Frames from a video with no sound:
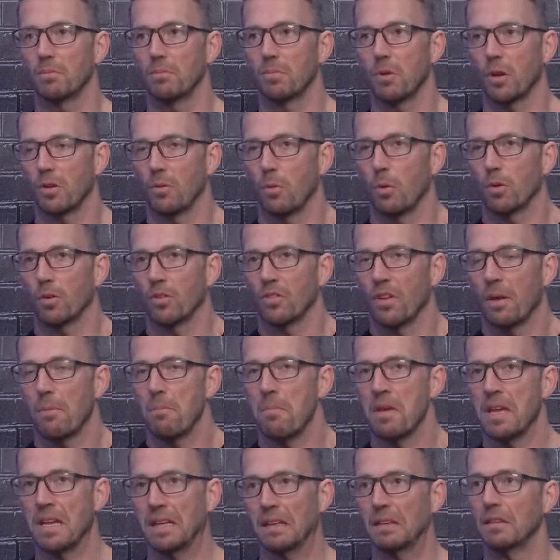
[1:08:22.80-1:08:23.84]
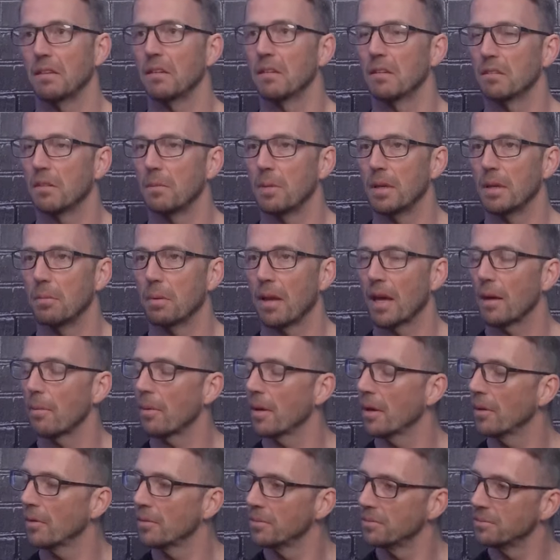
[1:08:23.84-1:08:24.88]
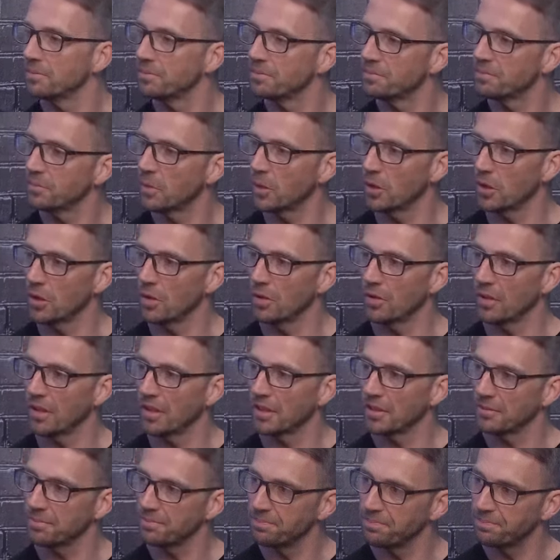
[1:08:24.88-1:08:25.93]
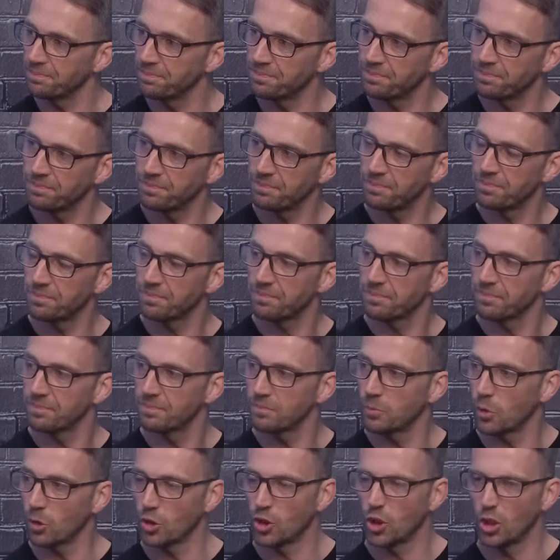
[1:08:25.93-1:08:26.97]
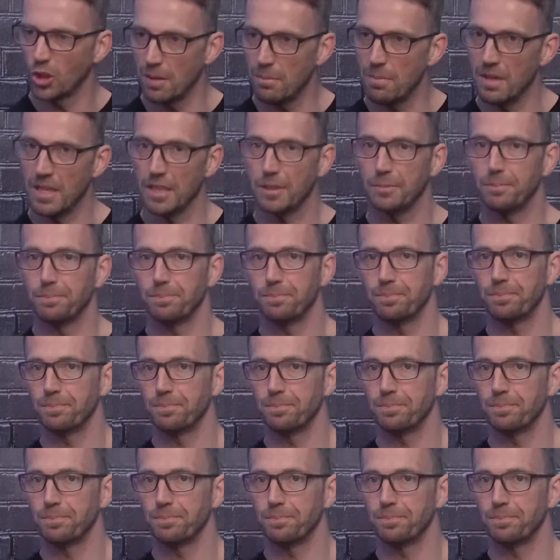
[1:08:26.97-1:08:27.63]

kind of, what does that mean to be a black belt? What do you think? What should it mean?